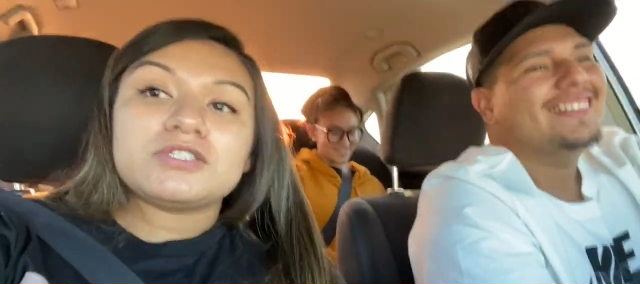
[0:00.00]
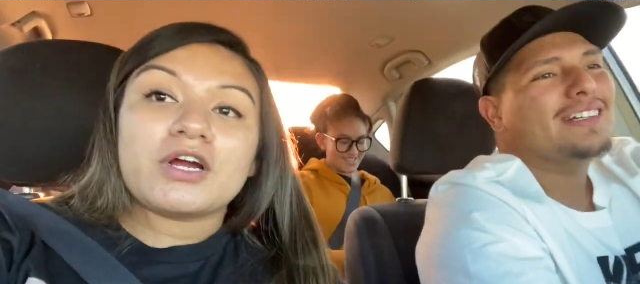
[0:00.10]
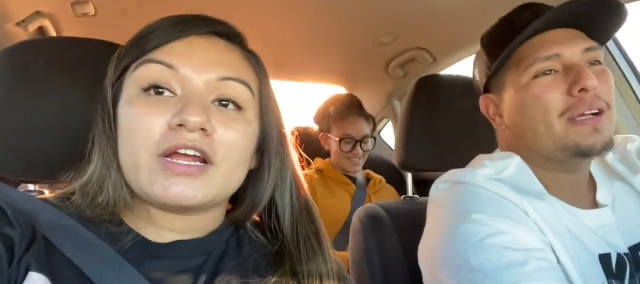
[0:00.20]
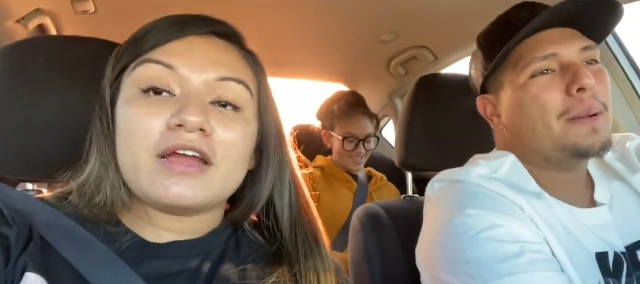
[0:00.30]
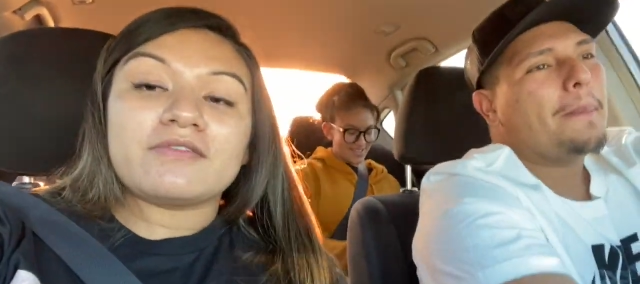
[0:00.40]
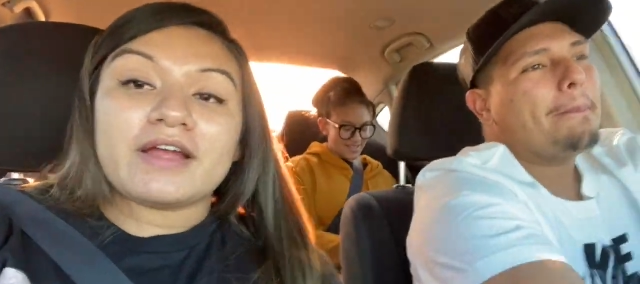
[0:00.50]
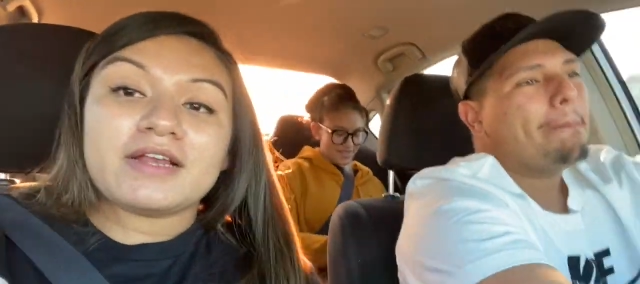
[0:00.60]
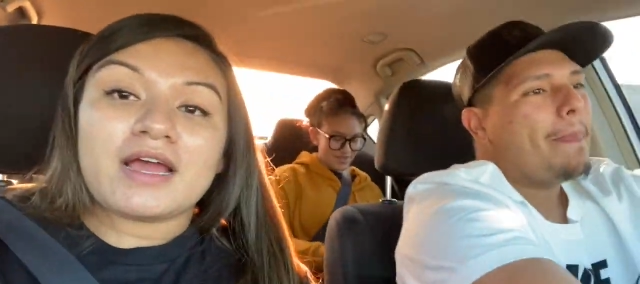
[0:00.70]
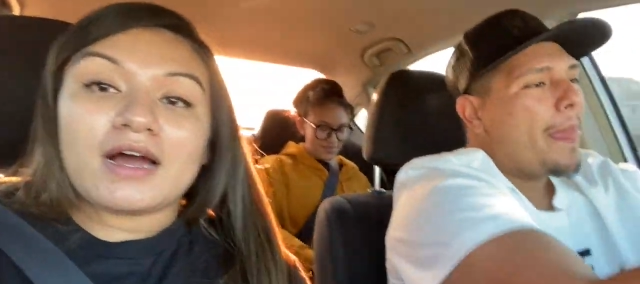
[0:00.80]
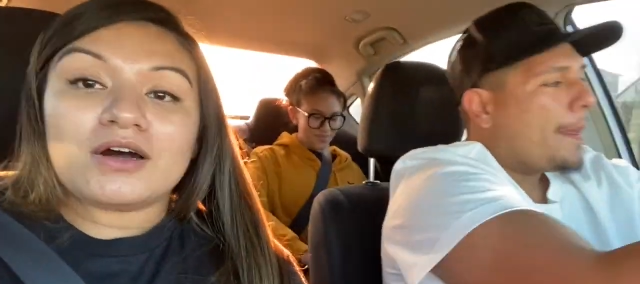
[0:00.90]
Speaker 1: Target right
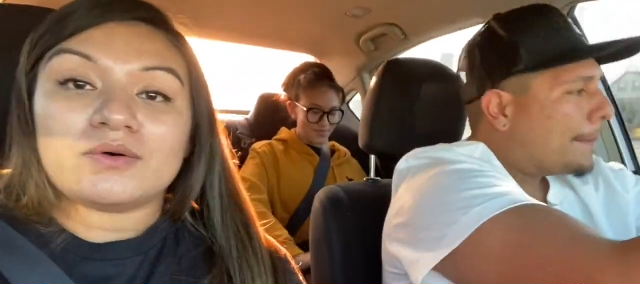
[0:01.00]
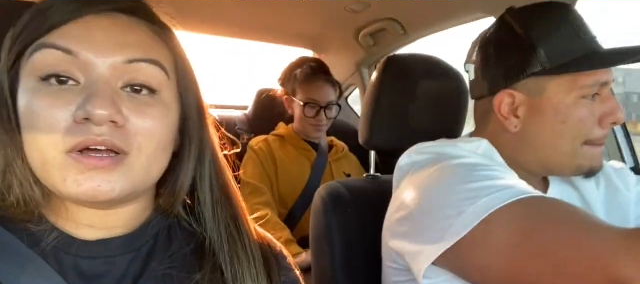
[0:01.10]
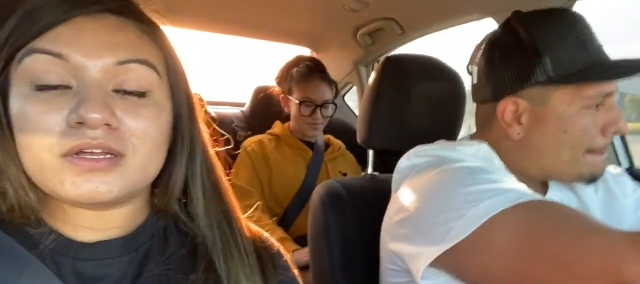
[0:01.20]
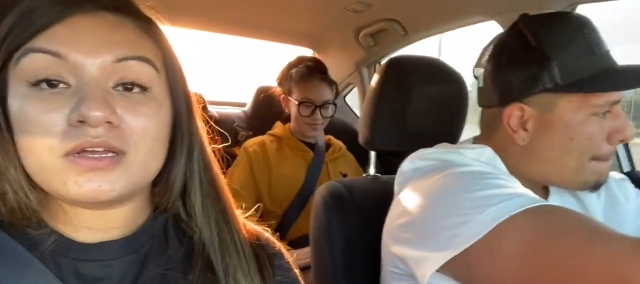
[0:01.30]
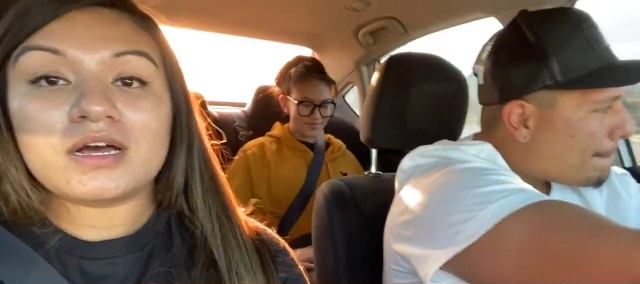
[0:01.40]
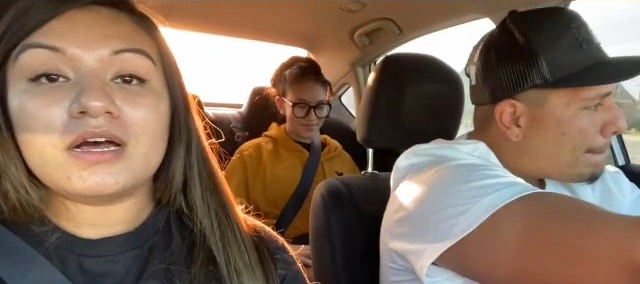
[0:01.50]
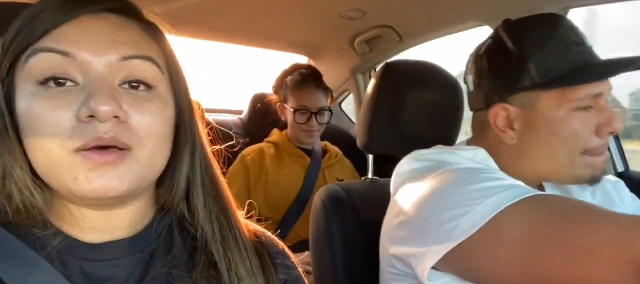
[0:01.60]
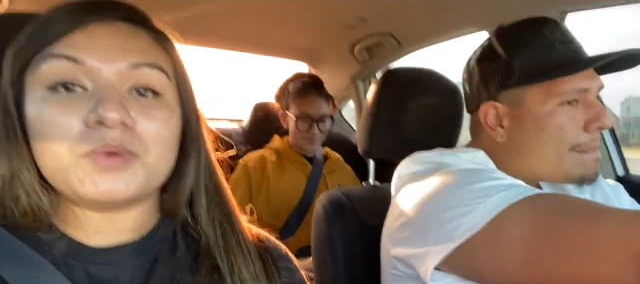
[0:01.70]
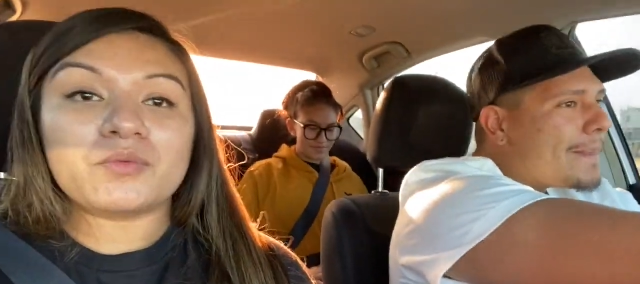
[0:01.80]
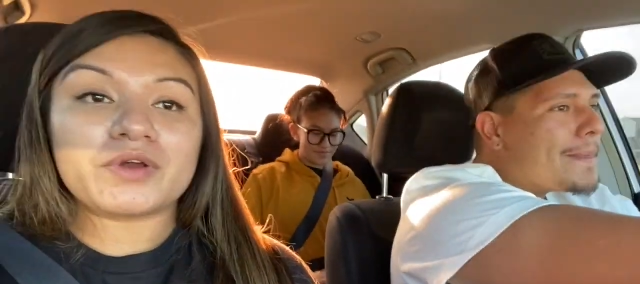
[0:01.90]
now.
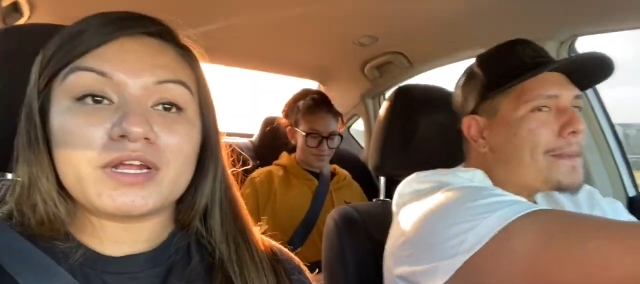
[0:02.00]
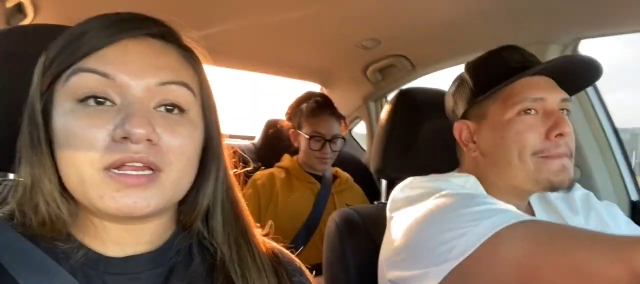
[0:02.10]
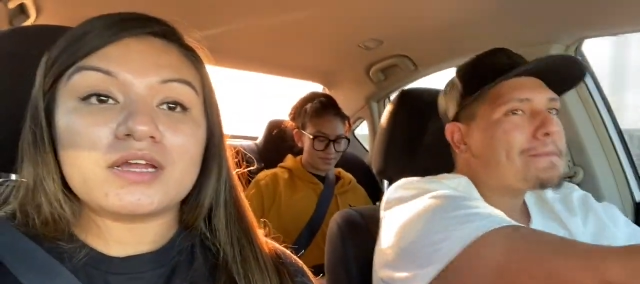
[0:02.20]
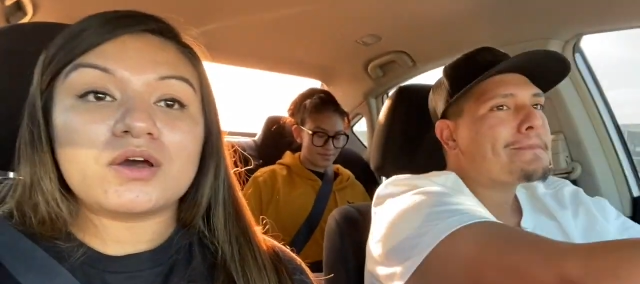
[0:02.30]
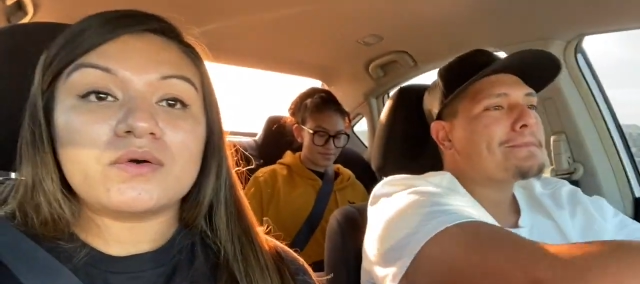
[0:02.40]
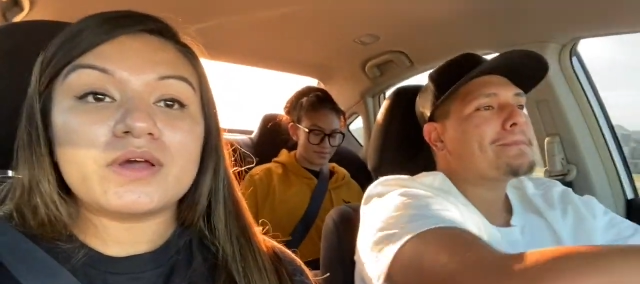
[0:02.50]
We're gonna go